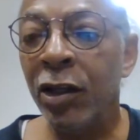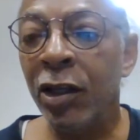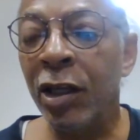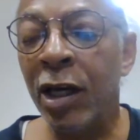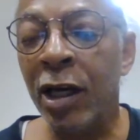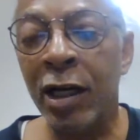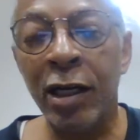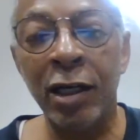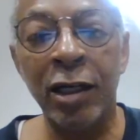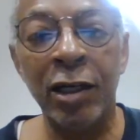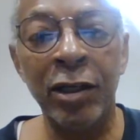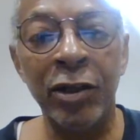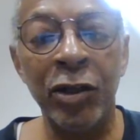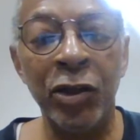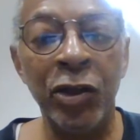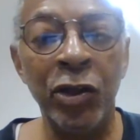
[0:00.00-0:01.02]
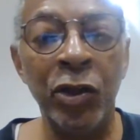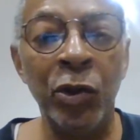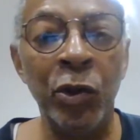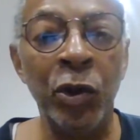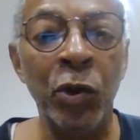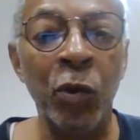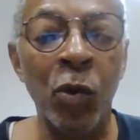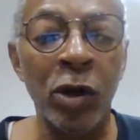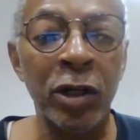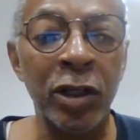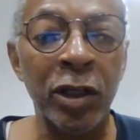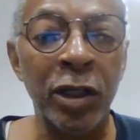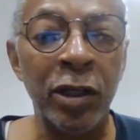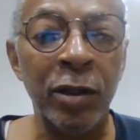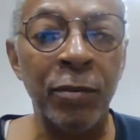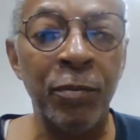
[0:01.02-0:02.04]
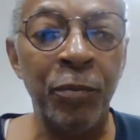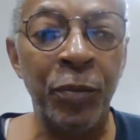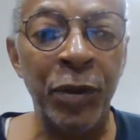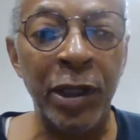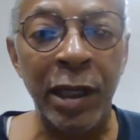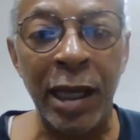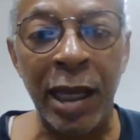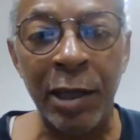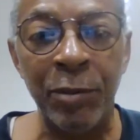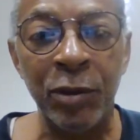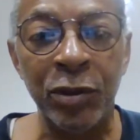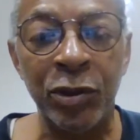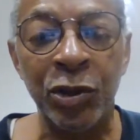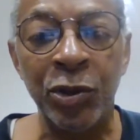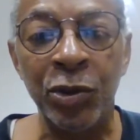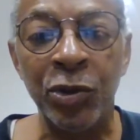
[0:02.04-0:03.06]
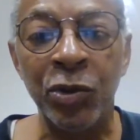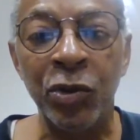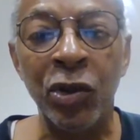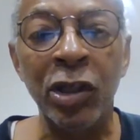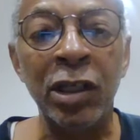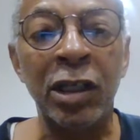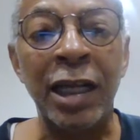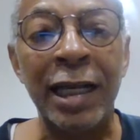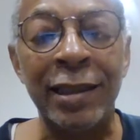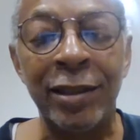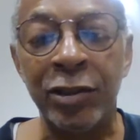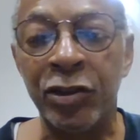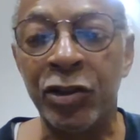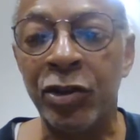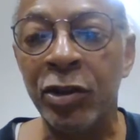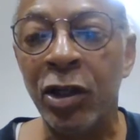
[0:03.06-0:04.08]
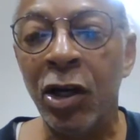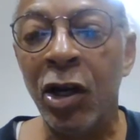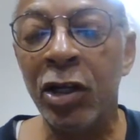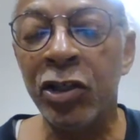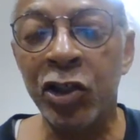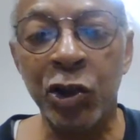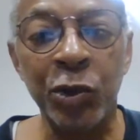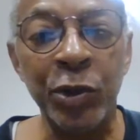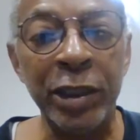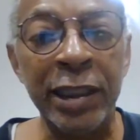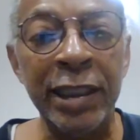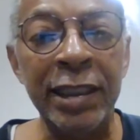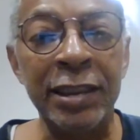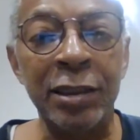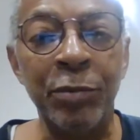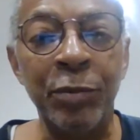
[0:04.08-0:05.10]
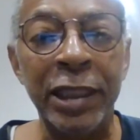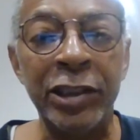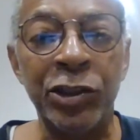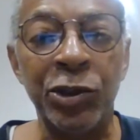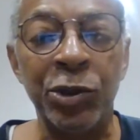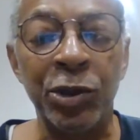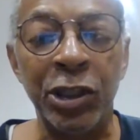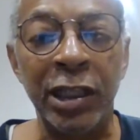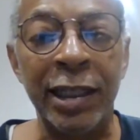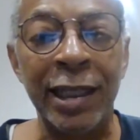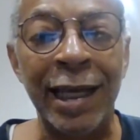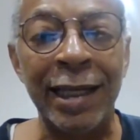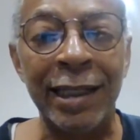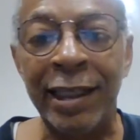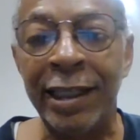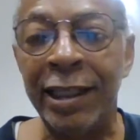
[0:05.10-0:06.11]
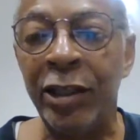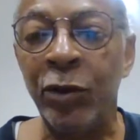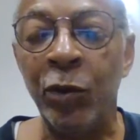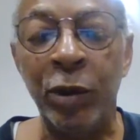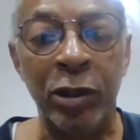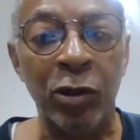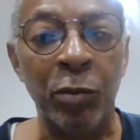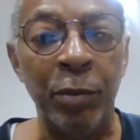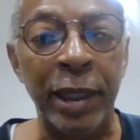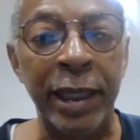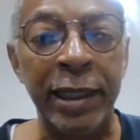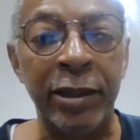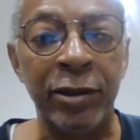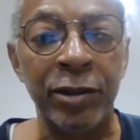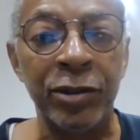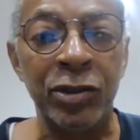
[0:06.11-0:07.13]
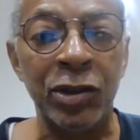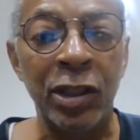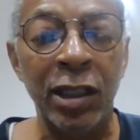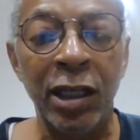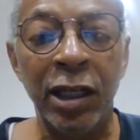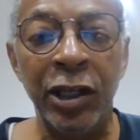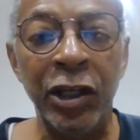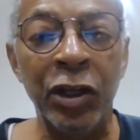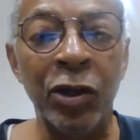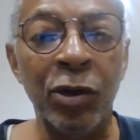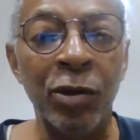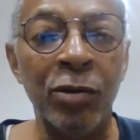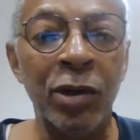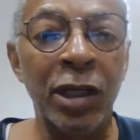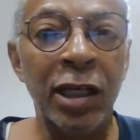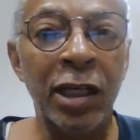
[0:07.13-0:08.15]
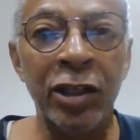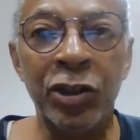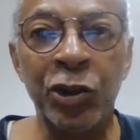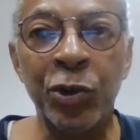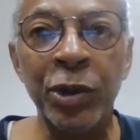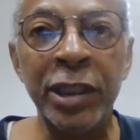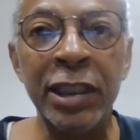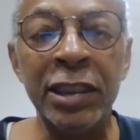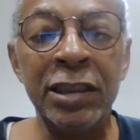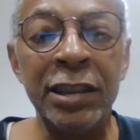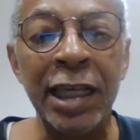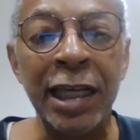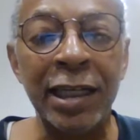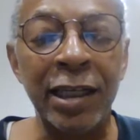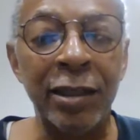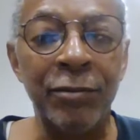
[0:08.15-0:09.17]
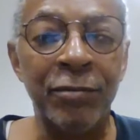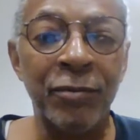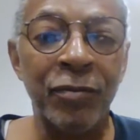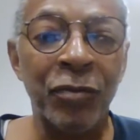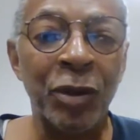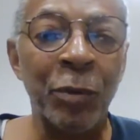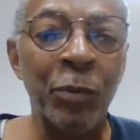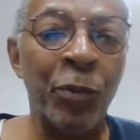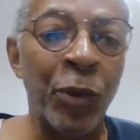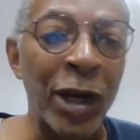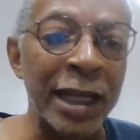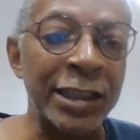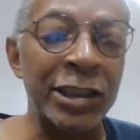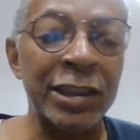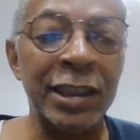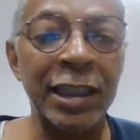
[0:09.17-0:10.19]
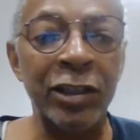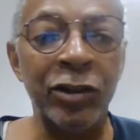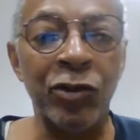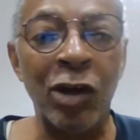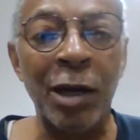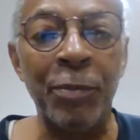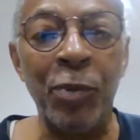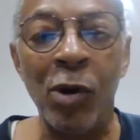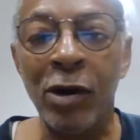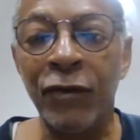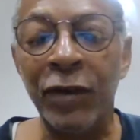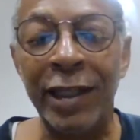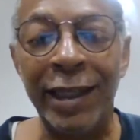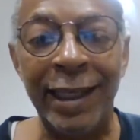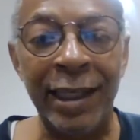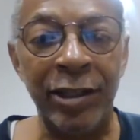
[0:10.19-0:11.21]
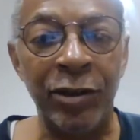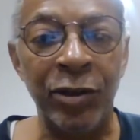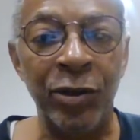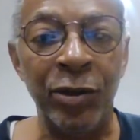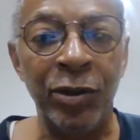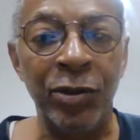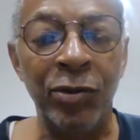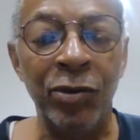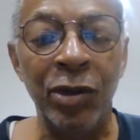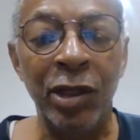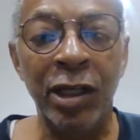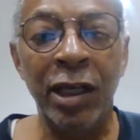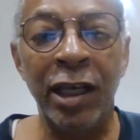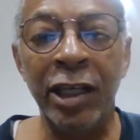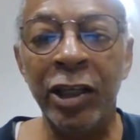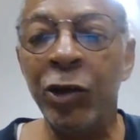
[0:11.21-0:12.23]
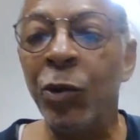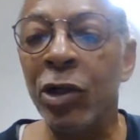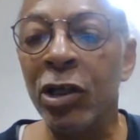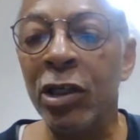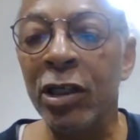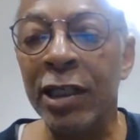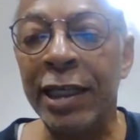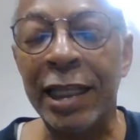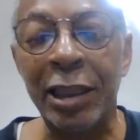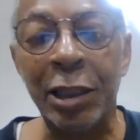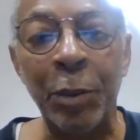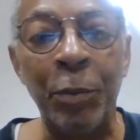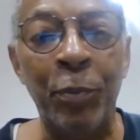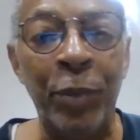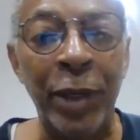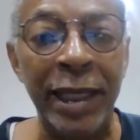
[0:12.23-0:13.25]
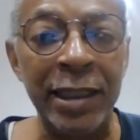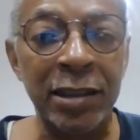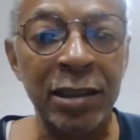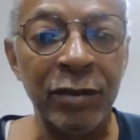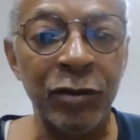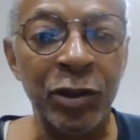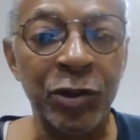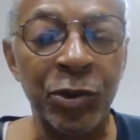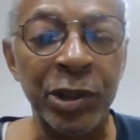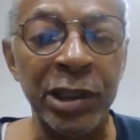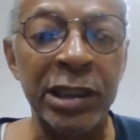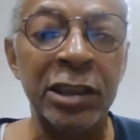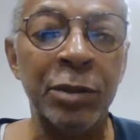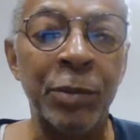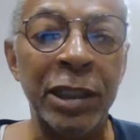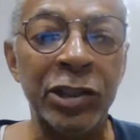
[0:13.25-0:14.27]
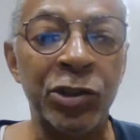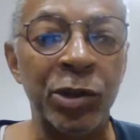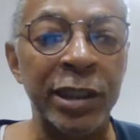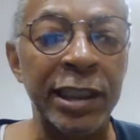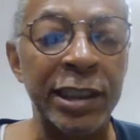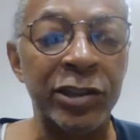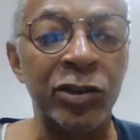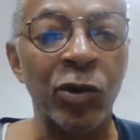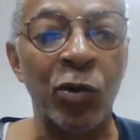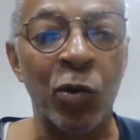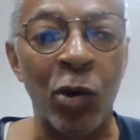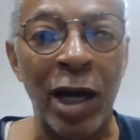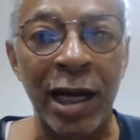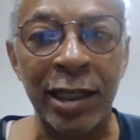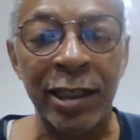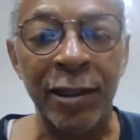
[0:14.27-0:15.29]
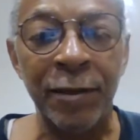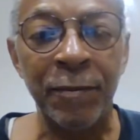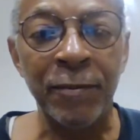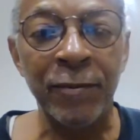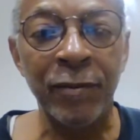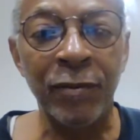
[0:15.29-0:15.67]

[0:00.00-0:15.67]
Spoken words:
You want to be able to look at the trees and make sure they're not any widow makers. Trees that branches can drop off and hit you. And you want to look at the base of the trees to make sure there's no rotting.